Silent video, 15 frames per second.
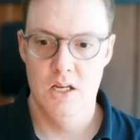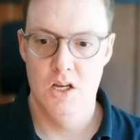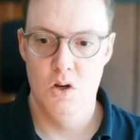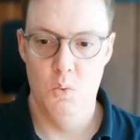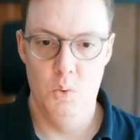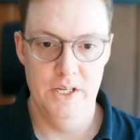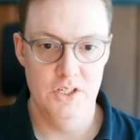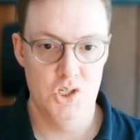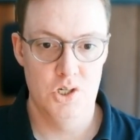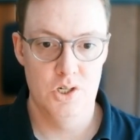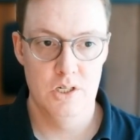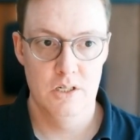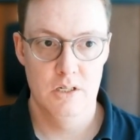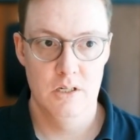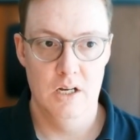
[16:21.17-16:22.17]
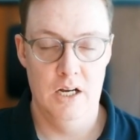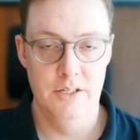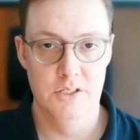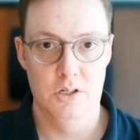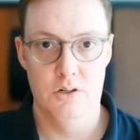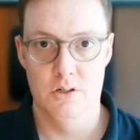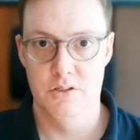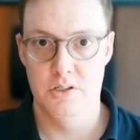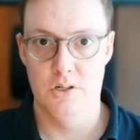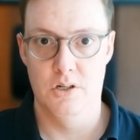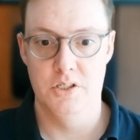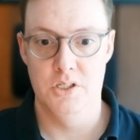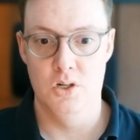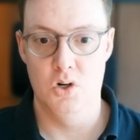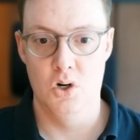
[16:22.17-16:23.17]
which Unzicker starts
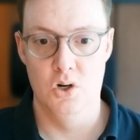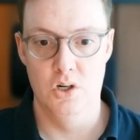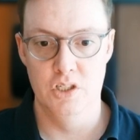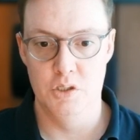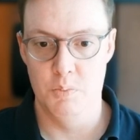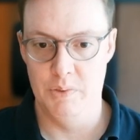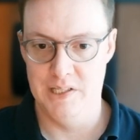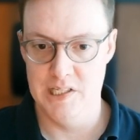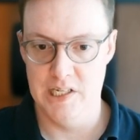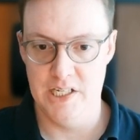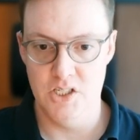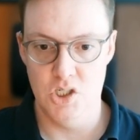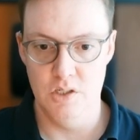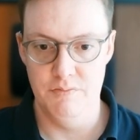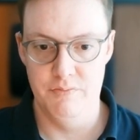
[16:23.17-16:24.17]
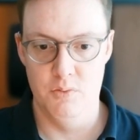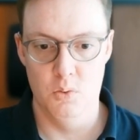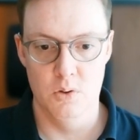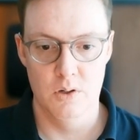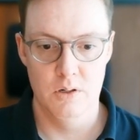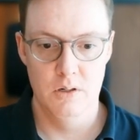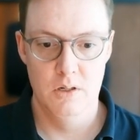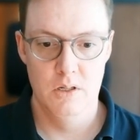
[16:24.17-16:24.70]
in earnest with knight g4,